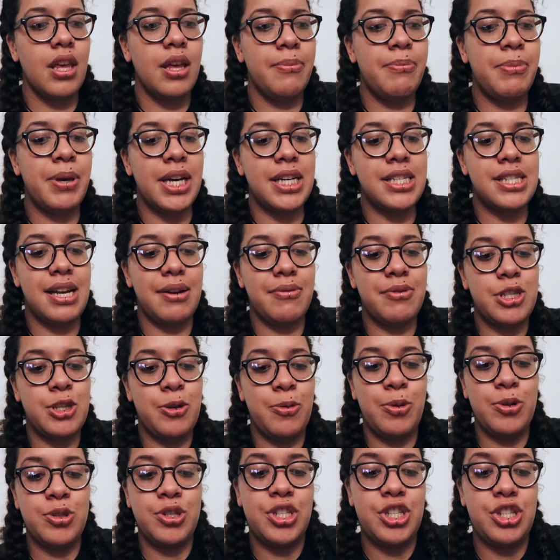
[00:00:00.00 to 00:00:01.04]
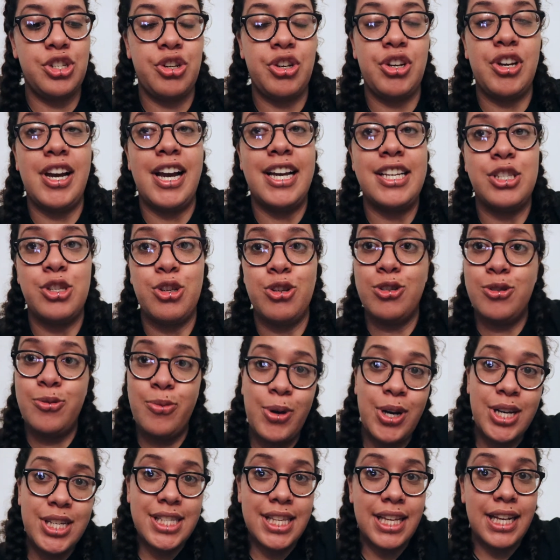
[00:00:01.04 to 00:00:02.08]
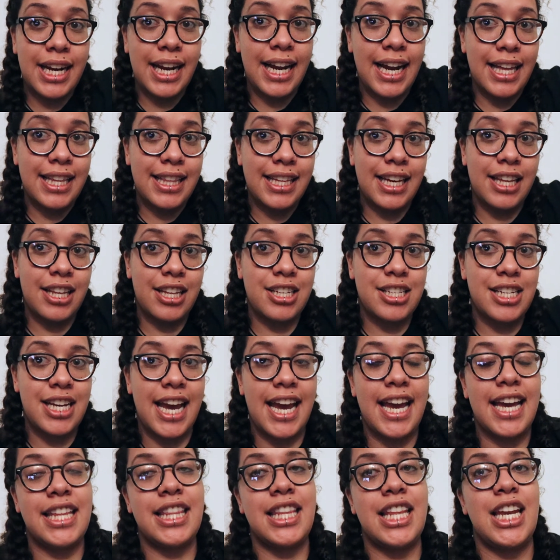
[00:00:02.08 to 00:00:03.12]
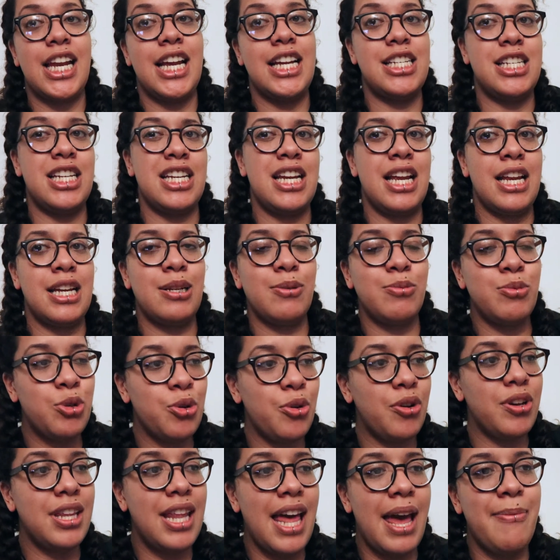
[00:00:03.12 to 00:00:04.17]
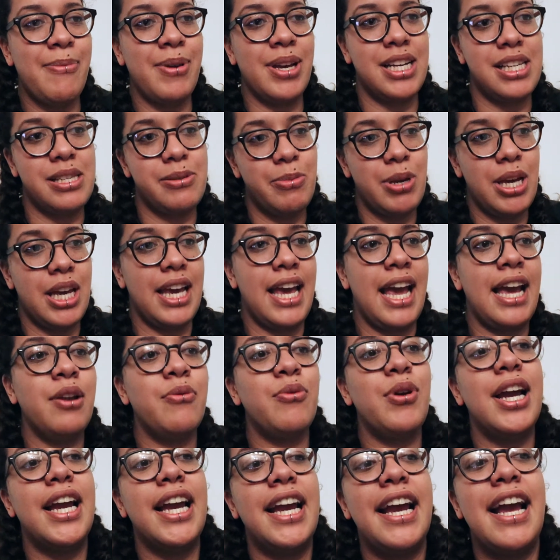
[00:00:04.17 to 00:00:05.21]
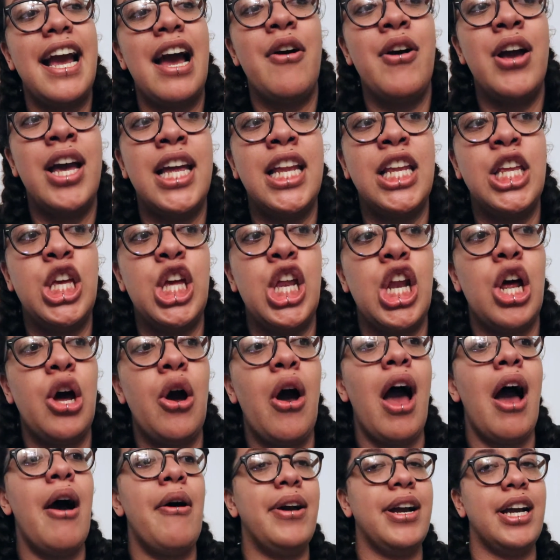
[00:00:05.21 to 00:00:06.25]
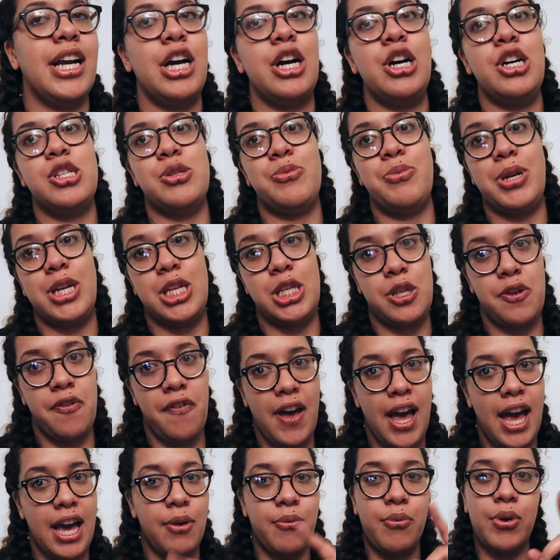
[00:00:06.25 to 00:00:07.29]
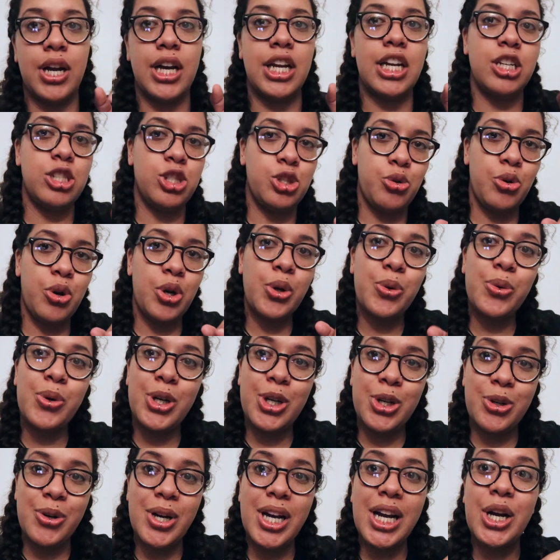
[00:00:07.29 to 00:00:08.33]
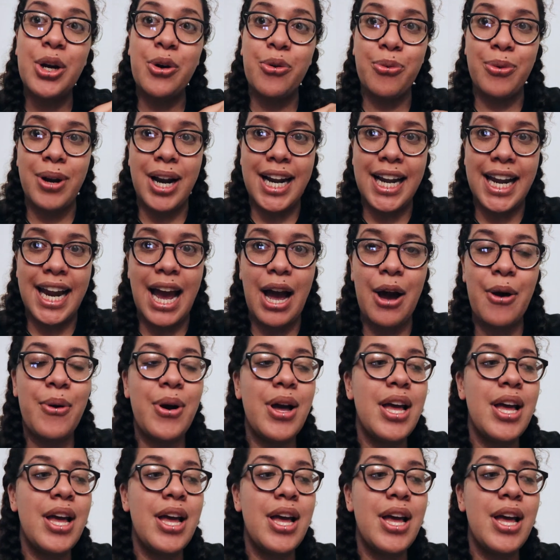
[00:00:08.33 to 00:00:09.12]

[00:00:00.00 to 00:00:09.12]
because I was supposed to show you guys those books that I got the other day, and then I didn't end up doing that because me and Kane were hanging out, and you know how it goes, but it's fine. We're gonna do it real quick right now.